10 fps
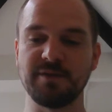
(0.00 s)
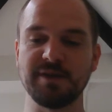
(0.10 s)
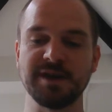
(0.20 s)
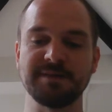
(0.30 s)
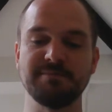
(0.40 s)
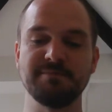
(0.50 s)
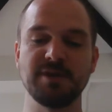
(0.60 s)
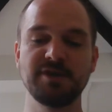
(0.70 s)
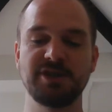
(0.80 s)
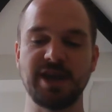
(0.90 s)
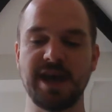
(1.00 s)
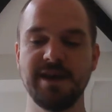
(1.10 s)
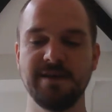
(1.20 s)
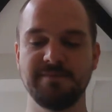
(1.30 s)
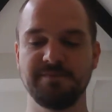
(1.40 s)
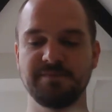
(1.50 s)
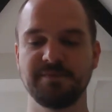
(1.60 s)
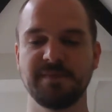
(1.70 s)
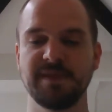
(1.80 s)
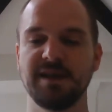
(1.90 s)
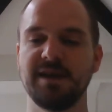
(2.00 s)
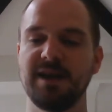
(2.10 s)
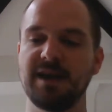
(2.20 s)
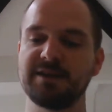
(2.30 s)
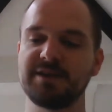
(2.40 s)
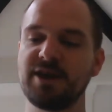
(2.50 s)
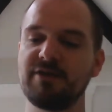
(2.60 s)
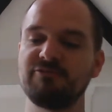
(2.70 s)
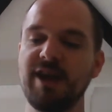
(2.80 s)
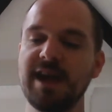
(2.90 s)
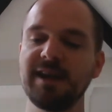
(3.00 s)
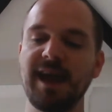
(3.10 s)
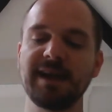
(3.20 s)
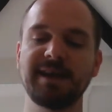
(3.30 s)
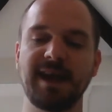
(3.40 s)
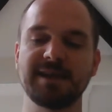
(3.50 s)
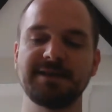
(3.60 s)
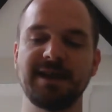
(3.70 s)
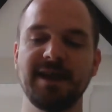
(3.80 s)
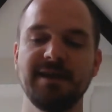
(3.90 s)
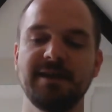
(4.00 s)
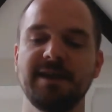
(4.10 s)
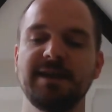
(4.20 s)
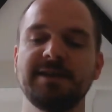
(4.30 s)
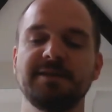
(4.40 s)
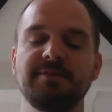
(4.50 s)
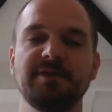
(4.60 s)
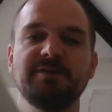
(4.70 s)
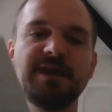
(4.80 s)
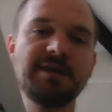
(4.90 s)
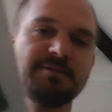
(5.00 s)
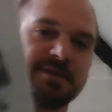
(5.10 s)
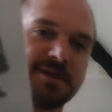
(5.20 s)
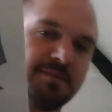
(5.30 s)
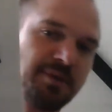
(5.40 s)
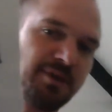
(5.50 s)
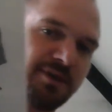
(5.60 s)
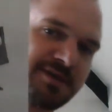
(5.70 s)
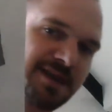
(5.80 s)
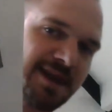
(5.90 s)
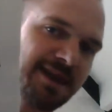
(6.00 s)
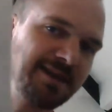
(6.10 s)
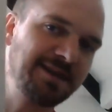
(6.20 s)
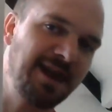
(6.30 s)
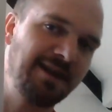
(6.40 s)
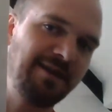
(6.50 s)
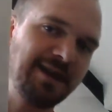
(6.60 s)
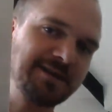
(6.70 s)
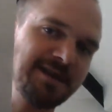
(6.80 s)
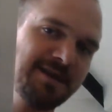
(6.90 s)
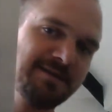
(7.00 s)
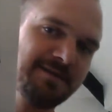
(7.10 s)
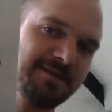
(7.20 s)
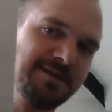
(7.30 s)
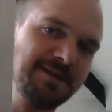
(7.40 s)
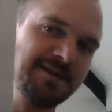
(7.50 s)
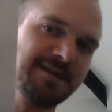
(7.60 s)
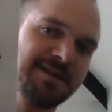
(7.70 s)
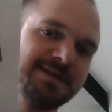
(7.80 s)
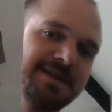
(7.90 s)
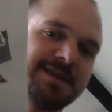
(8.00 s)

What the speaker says: known as Munshi. Sir Ray Lancaster is the museum's Portsley director. That's